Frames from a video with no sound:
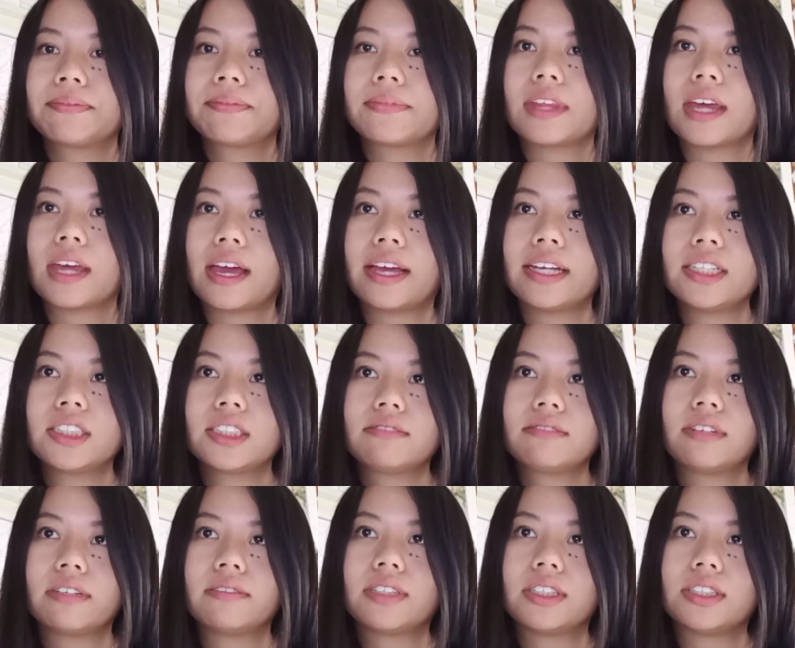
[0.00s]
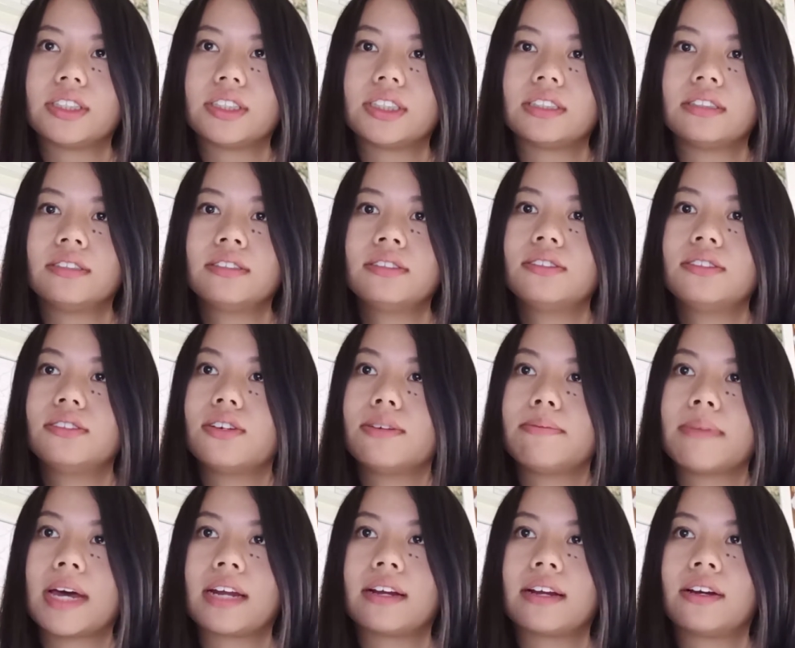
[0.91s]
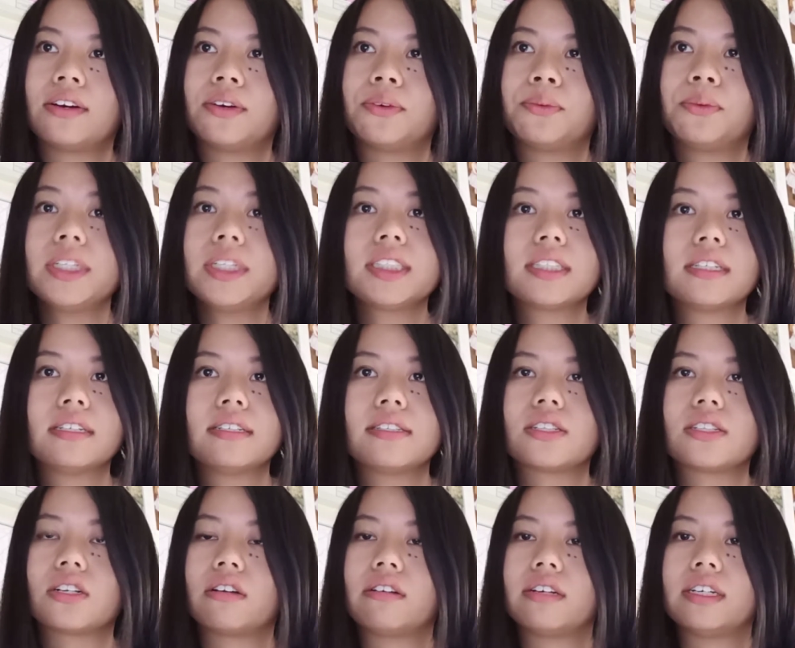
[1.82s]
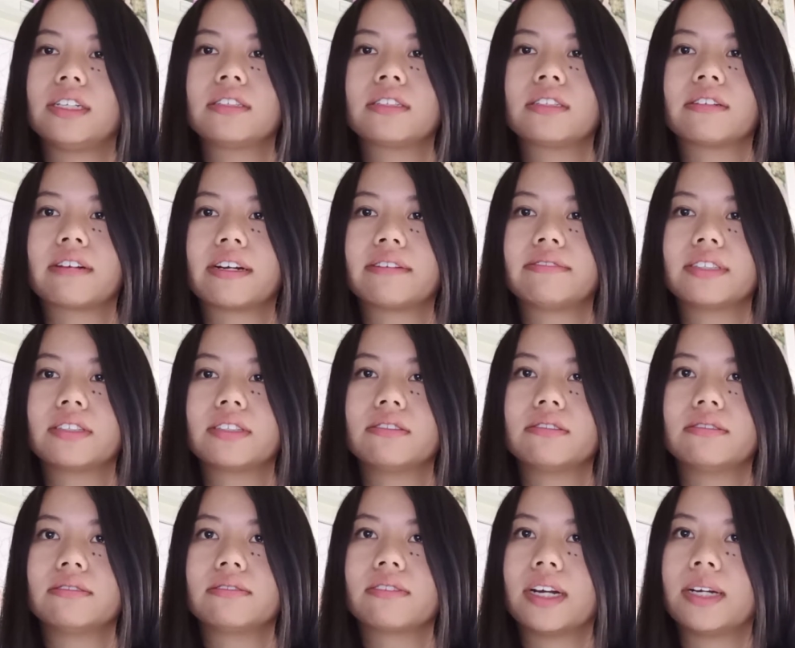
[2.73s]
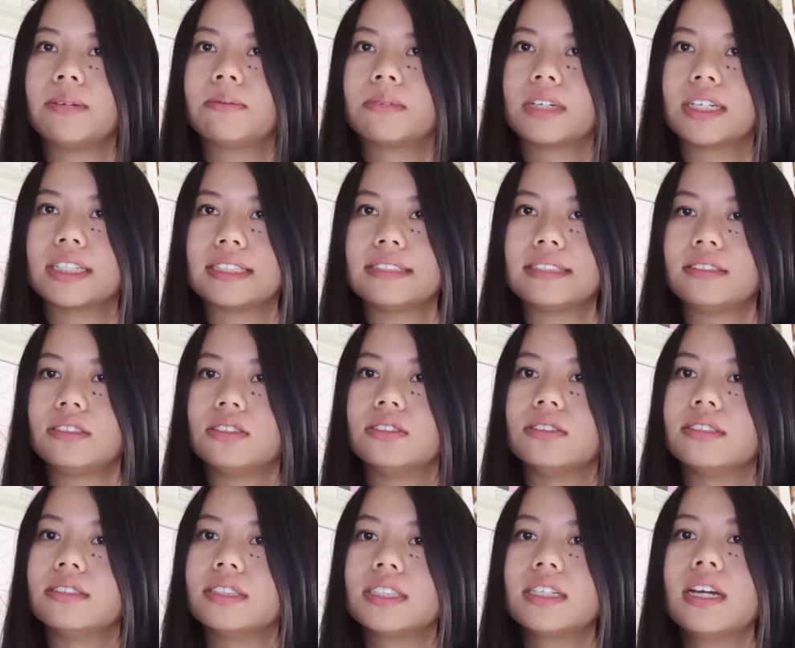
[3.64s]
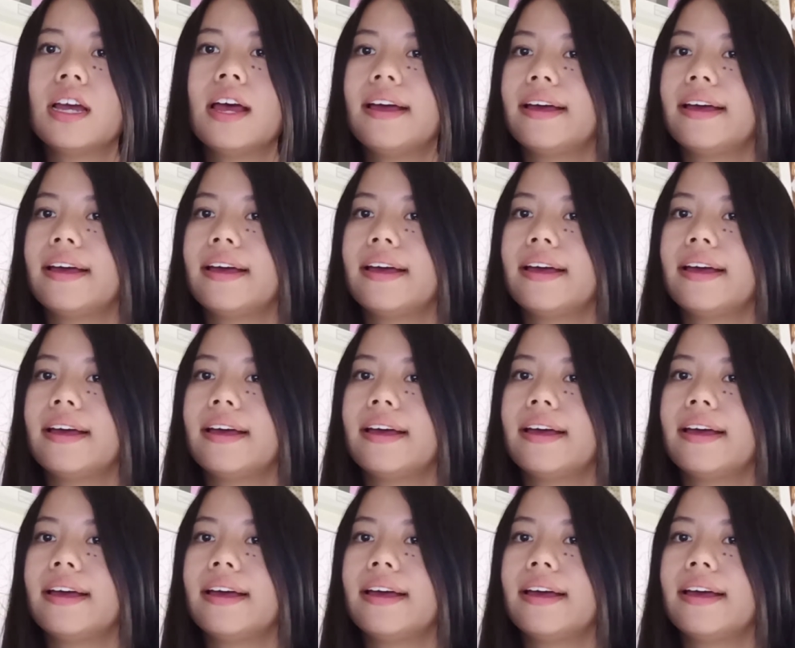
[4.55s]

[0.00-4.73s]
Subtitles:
The Haitian Revolution, no matter which historiographical framework is used,